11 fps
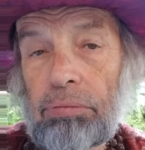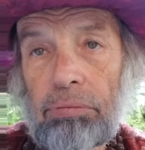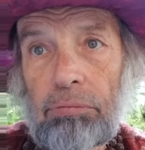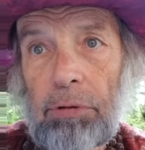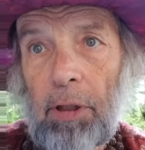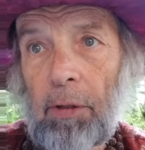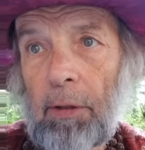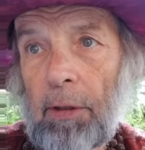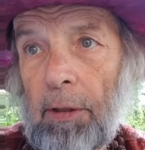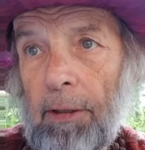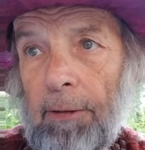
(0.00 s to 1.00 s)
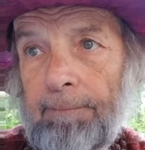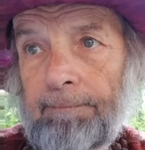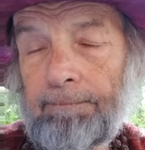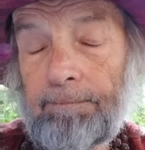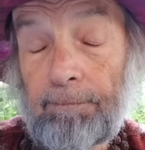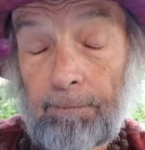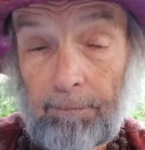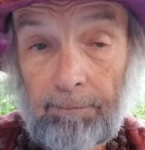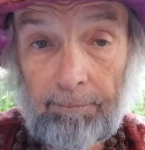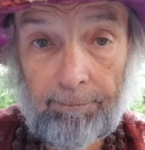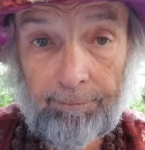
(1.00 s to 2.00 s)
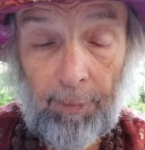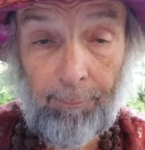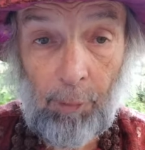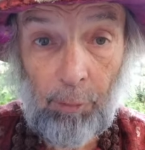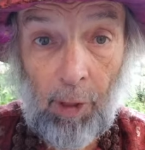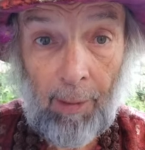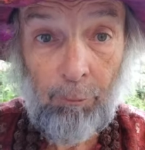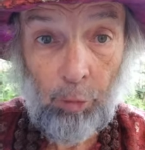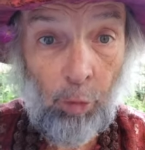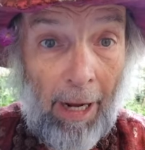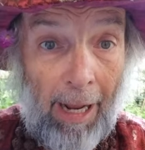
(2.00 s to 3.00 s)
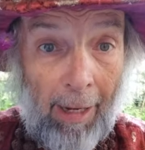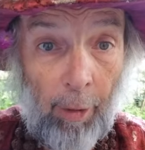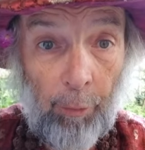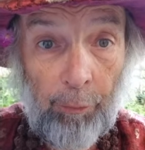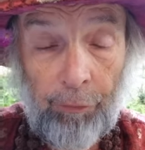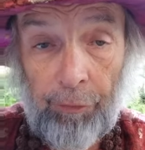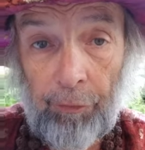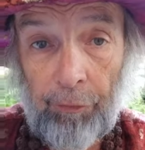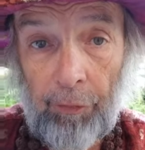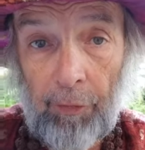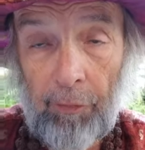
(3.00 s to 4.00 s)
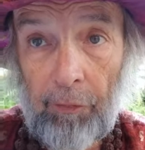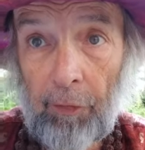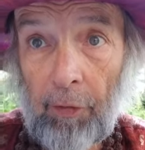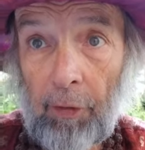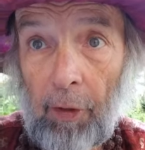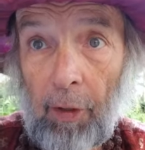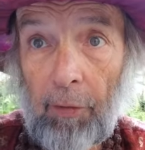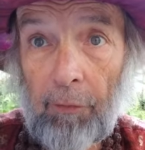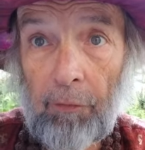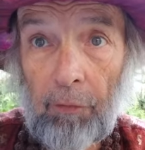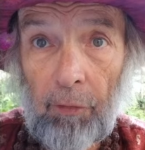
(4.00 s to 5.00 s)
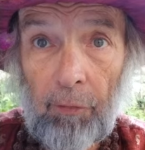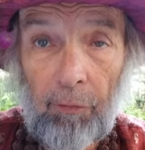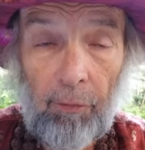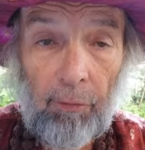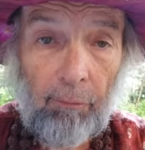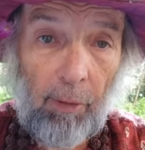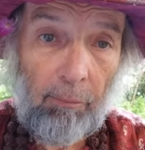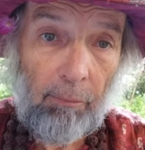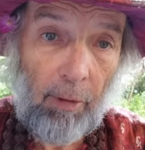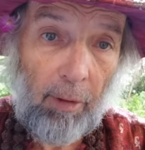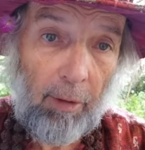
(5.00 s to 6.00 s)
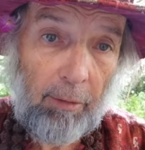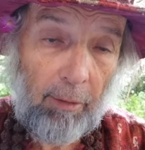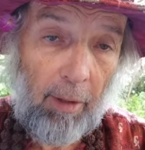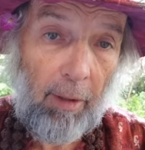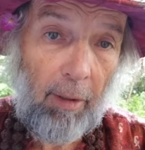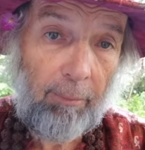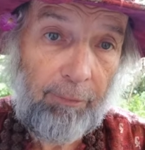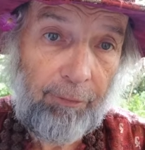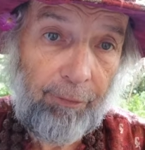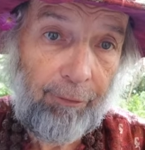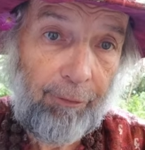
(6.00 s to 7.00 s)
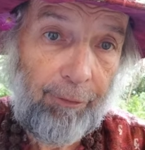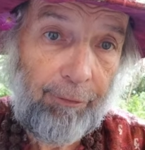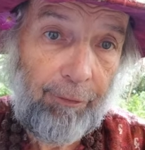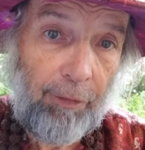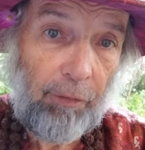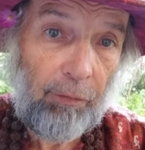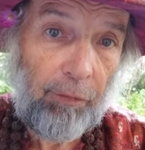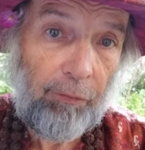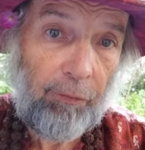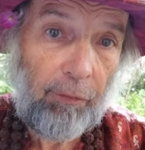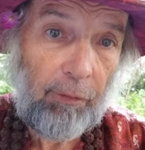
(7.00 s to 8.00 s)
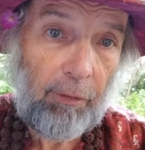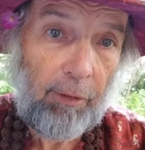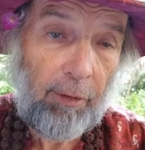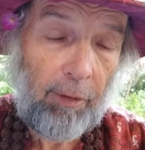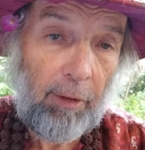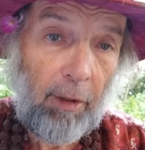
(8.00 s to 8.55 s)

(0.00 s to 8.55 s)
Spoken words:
Well, I'm aroused to see the psychiatrist in my mind. Absolutely crystal clear.